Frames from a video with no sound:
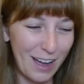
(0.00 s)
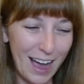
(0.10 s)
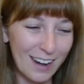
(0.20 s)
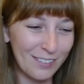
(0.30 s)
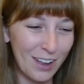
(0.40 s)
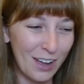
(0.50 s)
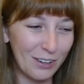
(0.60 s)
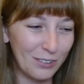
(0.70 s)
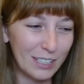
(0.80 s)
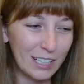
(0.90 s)
I don't
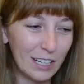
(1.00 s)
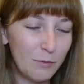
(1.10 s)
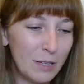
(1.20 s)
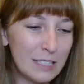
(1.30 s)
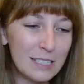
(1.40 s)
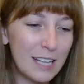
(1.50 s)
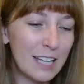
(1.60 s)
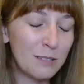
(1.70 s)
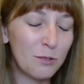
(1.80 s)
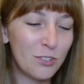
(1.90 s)
know. Mrs.
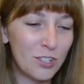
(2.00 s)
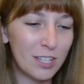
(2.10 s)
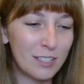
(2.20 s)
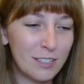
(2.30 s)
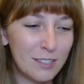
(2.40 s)
S was just